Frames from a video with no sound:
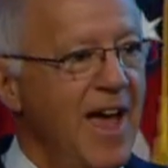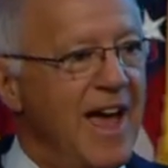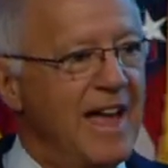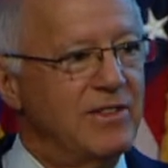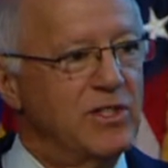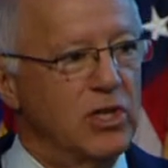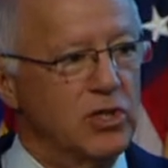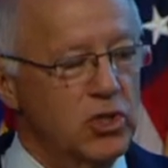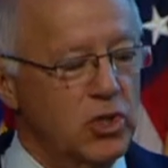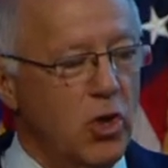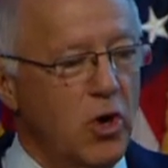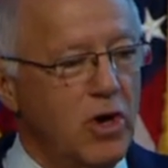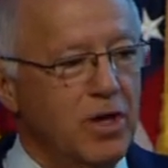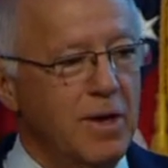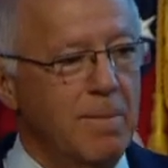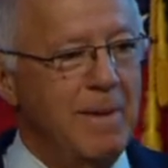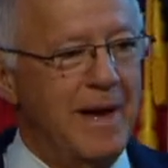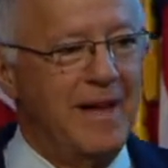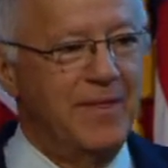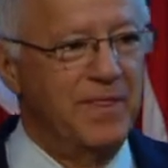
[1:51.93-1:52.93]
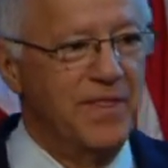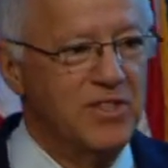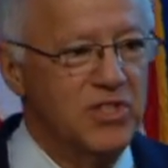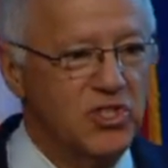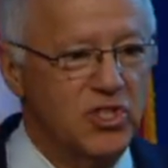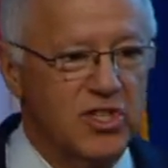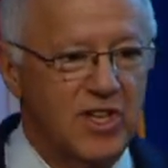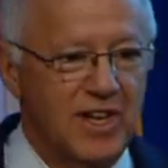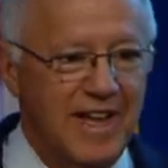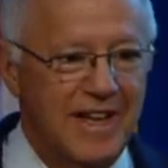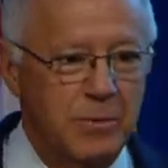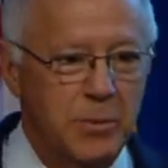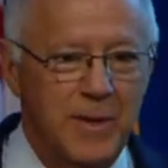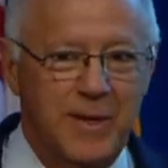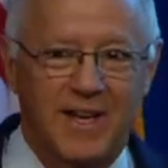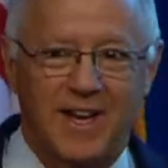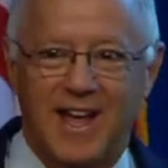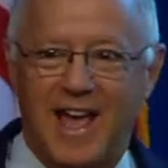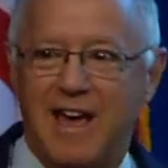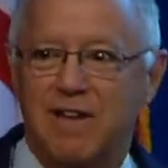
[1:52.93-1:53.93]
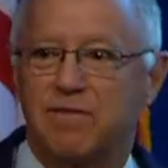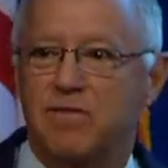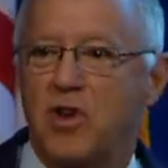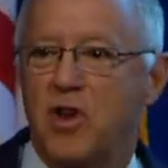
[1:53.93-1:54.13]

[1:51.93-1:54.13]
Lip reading: And to talk about this today, we could have